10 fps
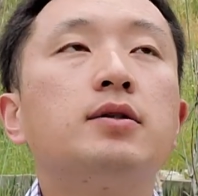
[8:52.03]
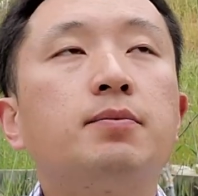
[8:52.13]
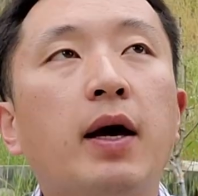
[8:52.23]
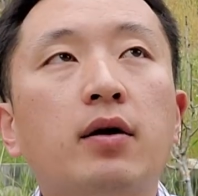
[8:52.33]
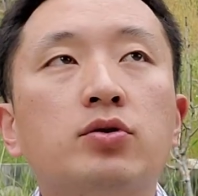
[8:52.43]

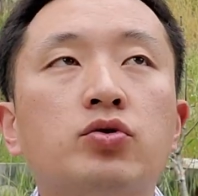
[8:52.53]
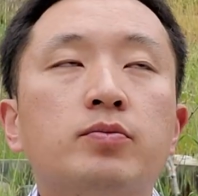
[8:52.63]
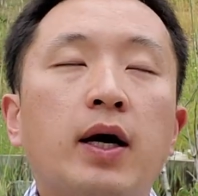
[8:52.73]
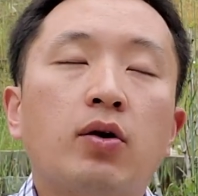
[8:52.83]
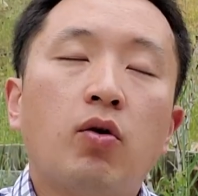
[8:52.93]
better to
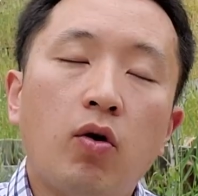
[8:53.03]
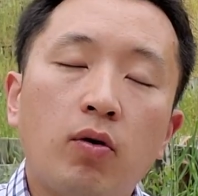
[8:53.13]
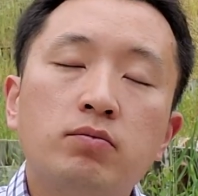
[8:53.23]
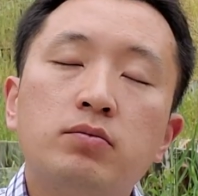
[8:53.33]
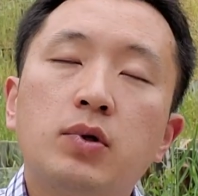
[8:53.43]
buy a
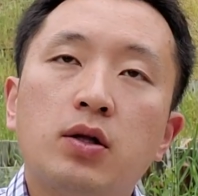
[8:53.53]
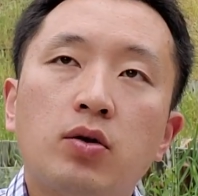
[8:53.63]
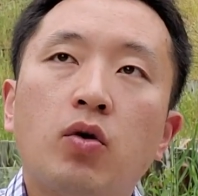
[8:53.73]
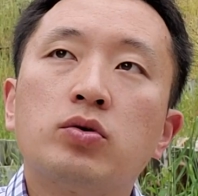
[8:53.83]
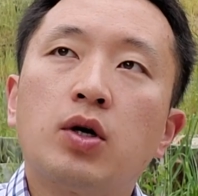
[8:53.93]
home in the
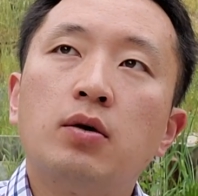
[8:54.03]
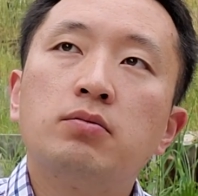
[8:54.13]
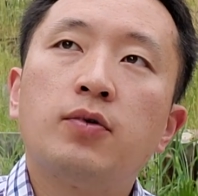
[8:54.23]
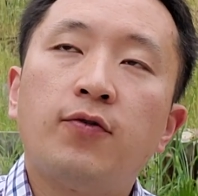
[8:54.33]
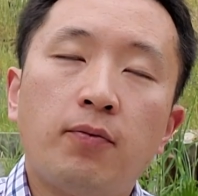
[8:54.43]
long term
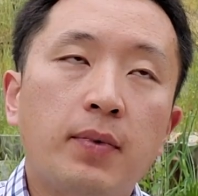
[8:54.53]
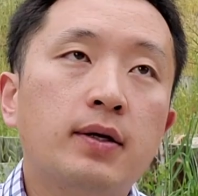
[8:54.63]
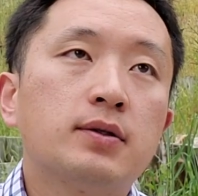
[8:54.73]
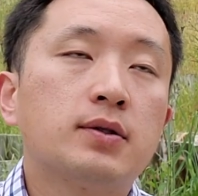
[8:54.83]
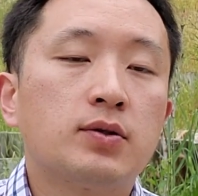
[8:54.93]
for
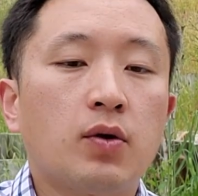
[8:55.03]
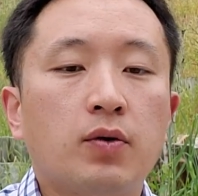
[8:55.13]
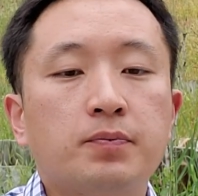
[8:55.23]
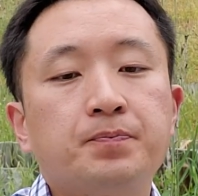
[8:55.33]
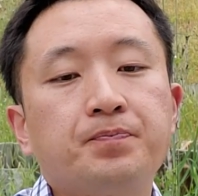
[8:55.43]
me. So